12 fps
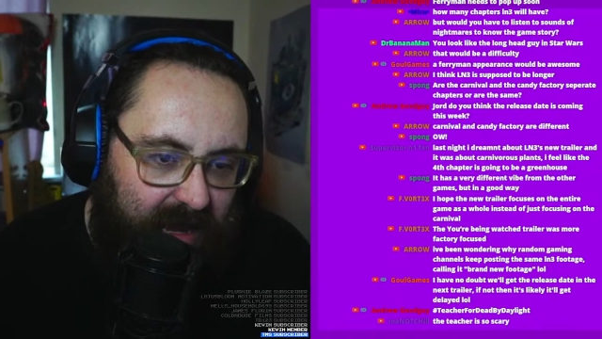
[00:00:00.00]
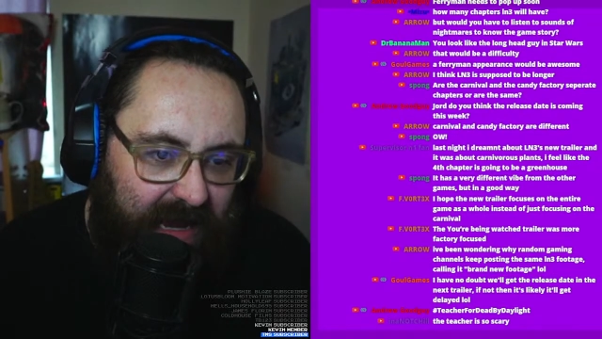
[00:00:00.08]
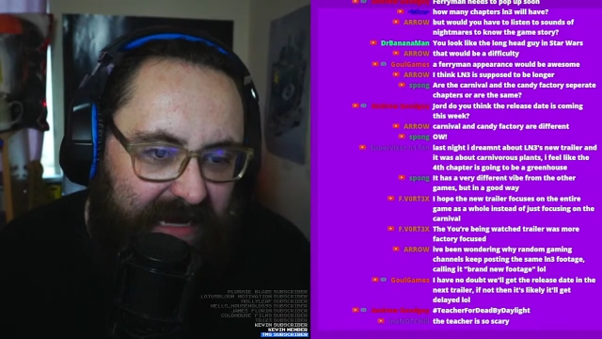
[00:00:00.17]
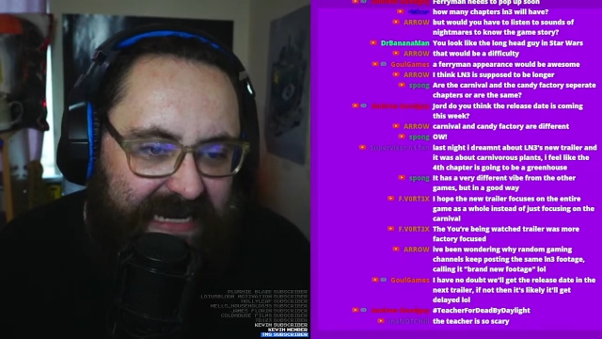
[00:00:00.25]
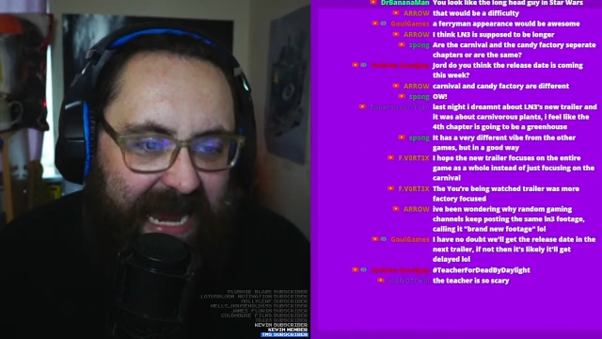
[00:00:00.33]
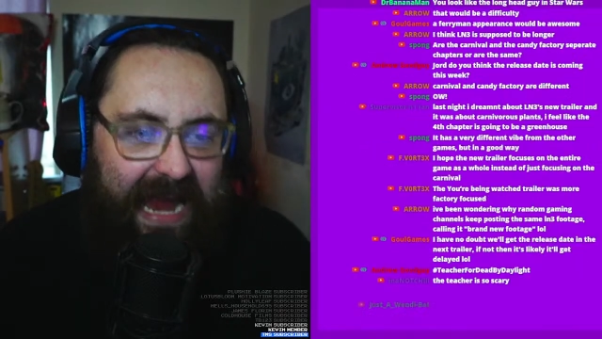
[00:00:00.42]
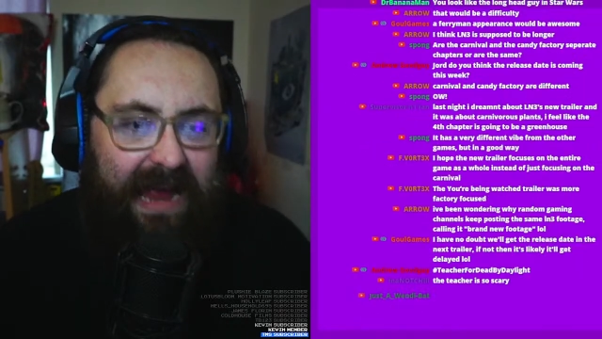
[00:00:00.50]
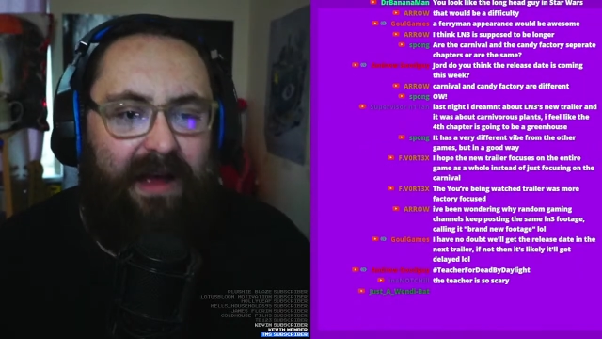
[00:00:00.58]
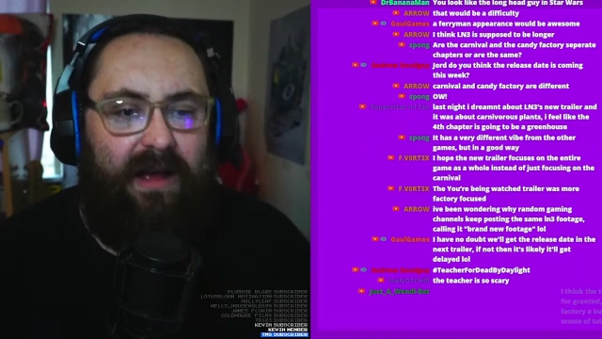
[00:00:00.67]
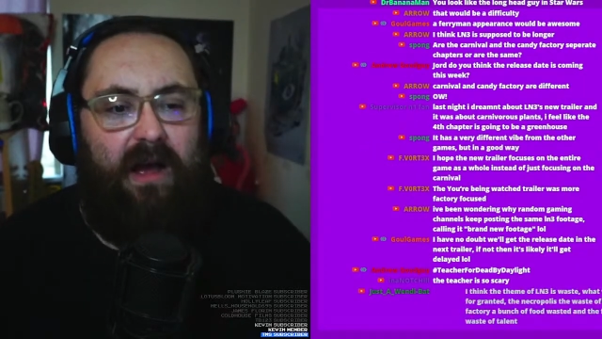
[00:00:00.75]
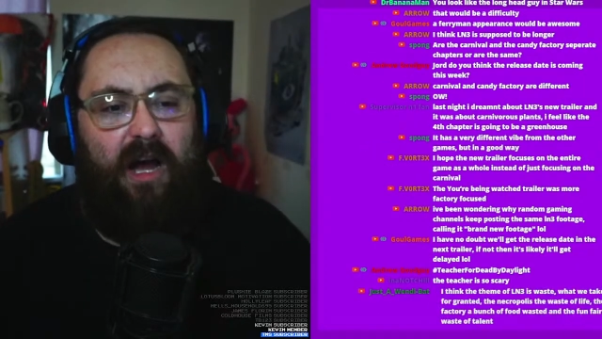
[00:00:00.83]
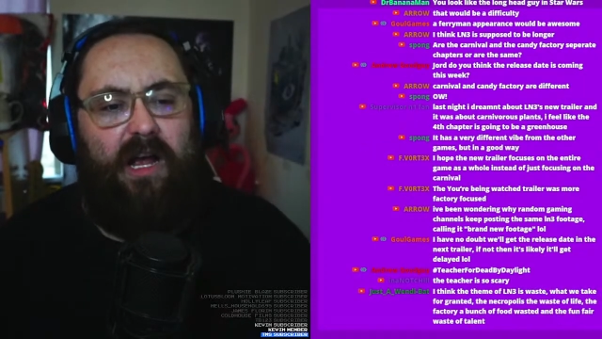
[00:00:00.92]
Yeah,
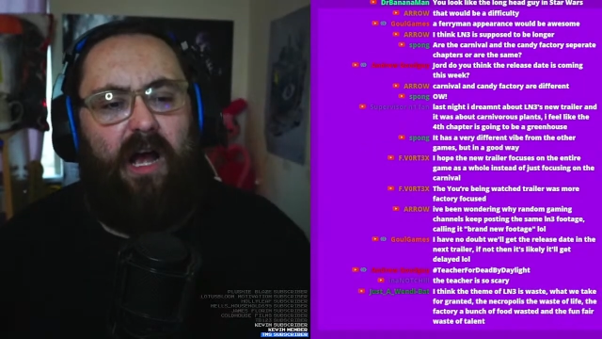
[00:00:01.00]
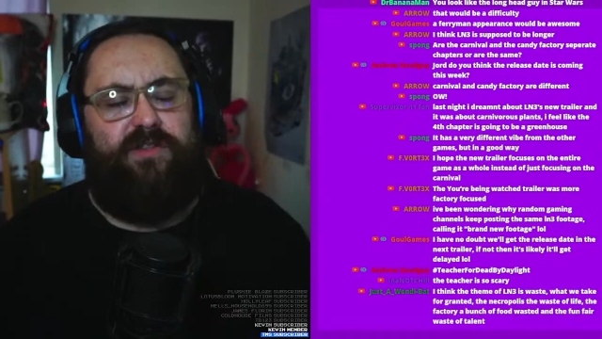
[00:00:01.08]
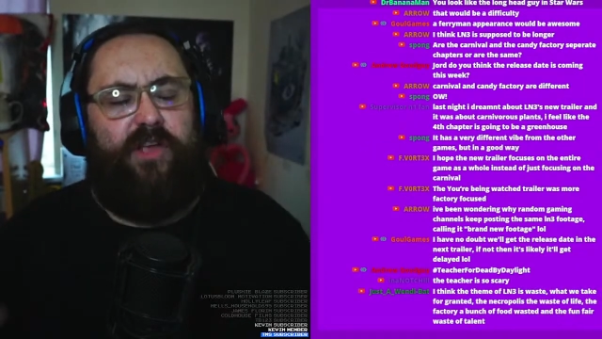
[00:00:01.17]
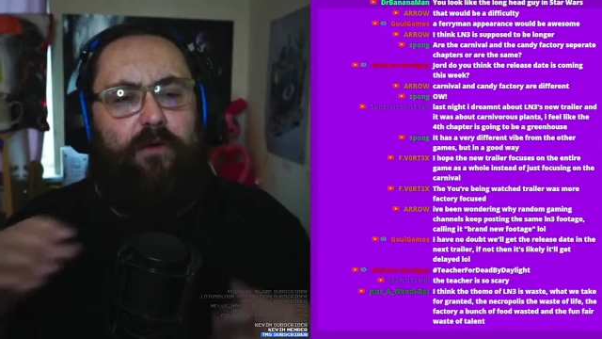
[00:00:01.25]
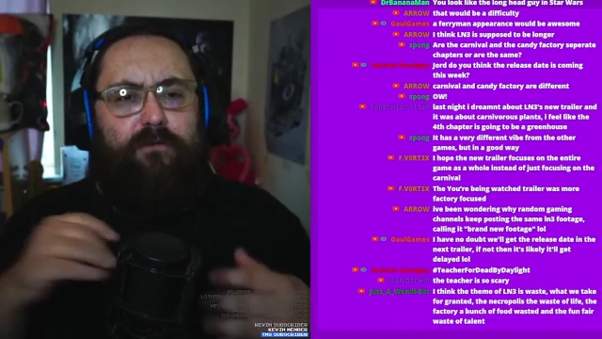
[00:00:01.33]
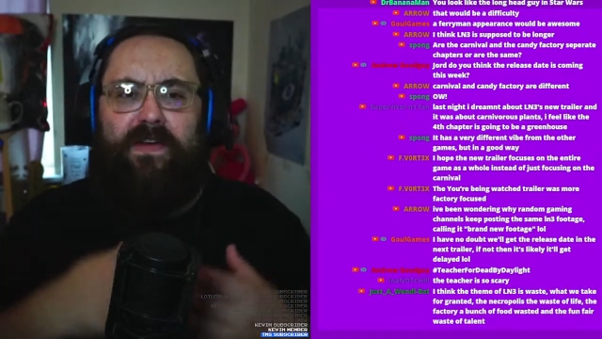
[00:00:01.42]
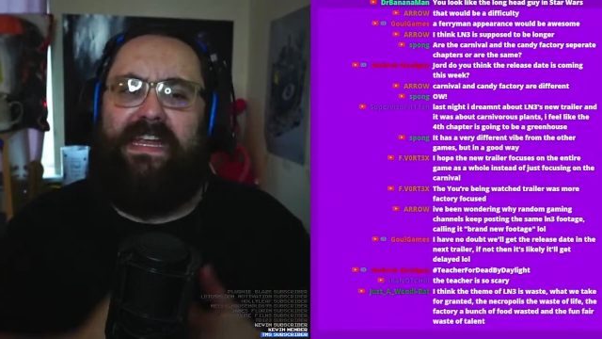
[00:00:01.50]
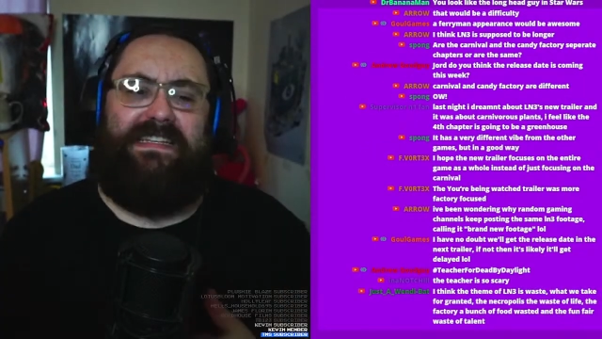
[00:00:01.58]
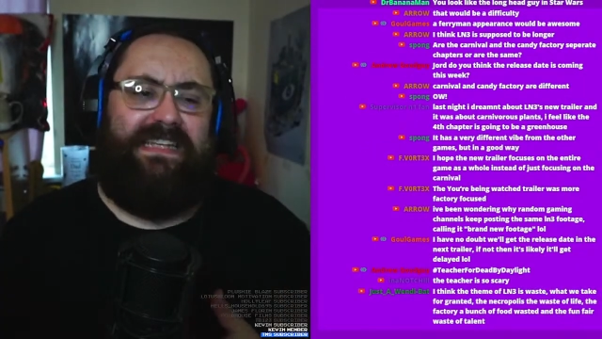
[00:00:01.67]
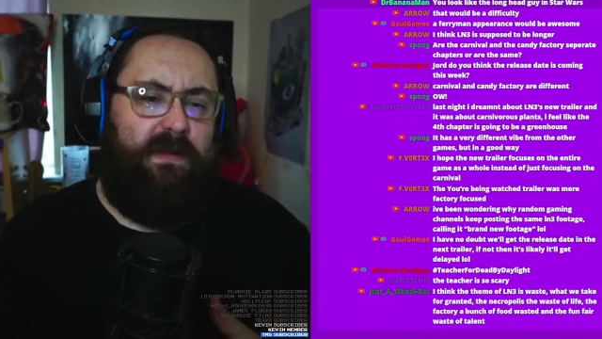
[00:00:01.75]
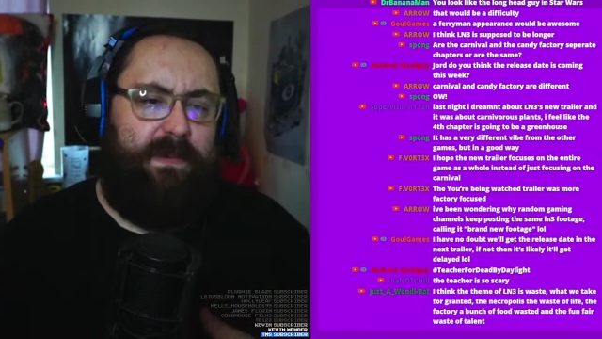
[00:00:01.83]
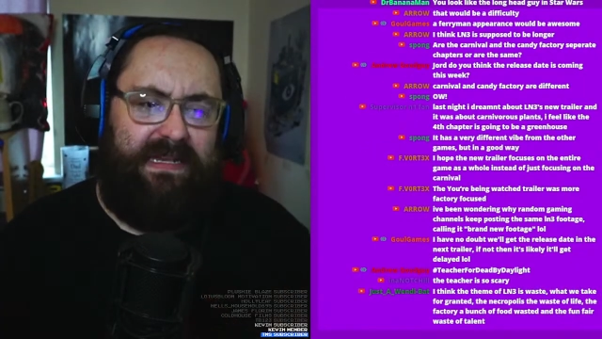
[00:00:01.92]
I don't think it's
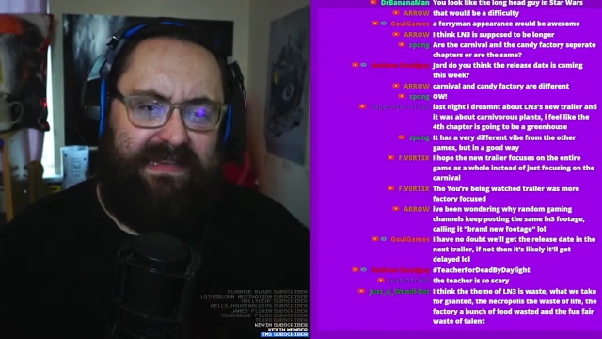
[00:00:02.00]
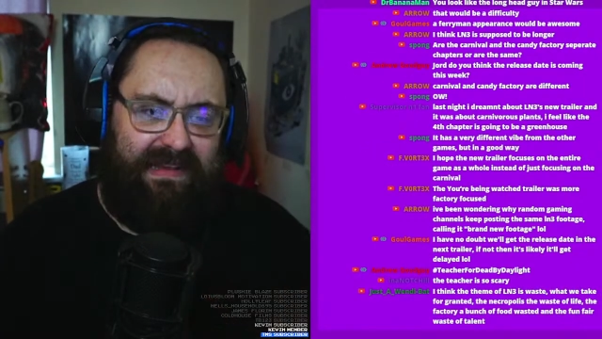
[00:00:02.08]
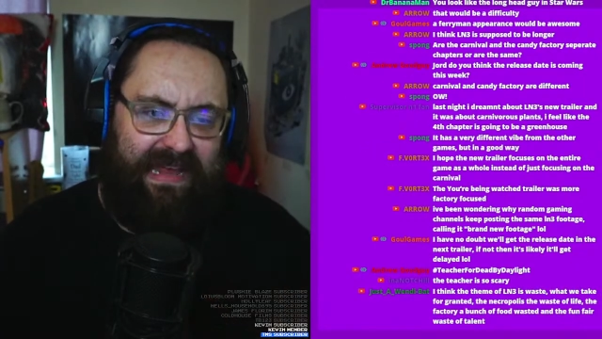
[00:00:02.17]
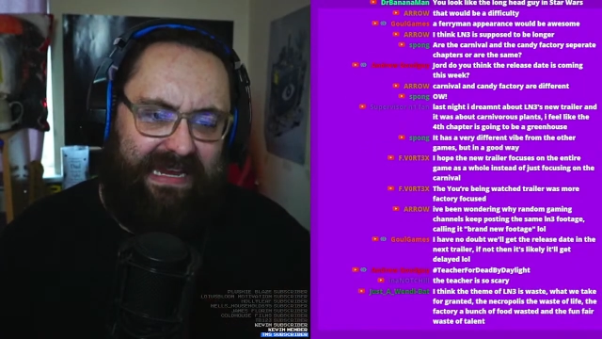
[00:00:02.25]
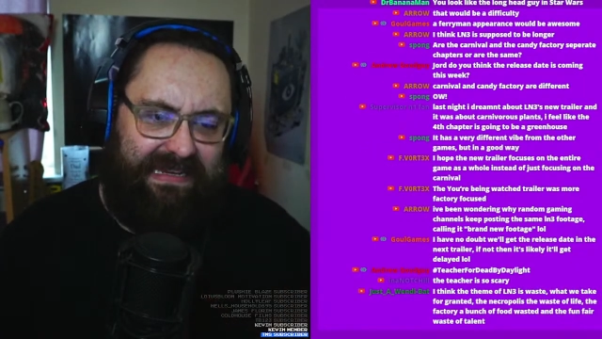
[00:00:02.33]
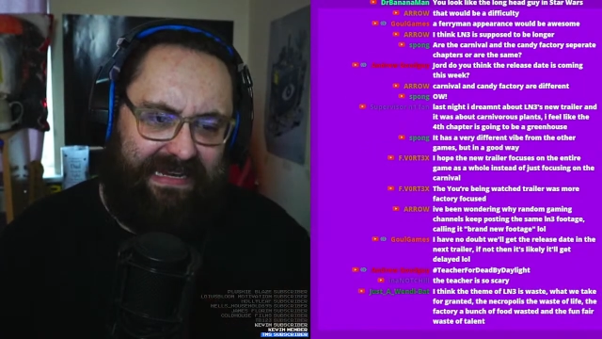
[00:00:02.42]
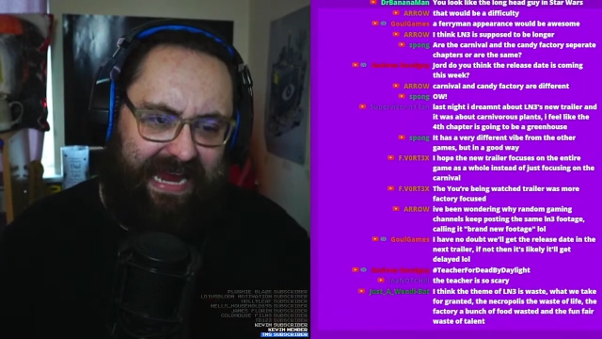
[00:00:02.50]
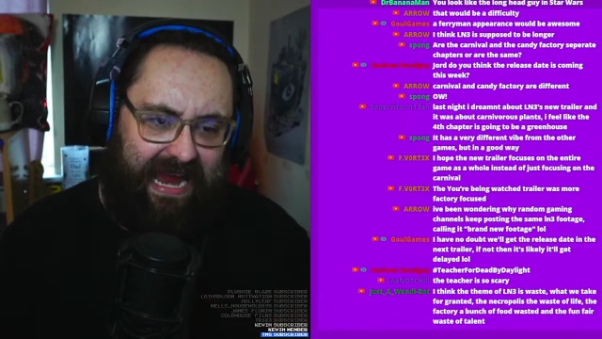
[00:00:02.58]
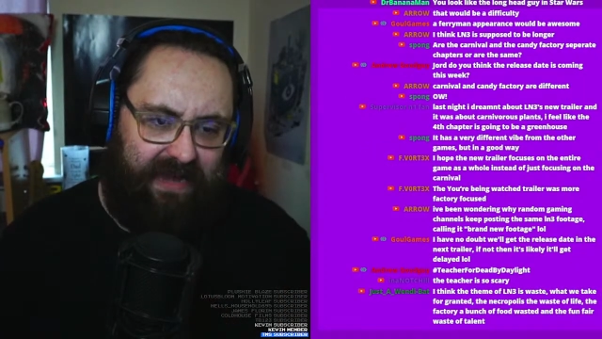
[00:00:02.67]
going to be delayed again.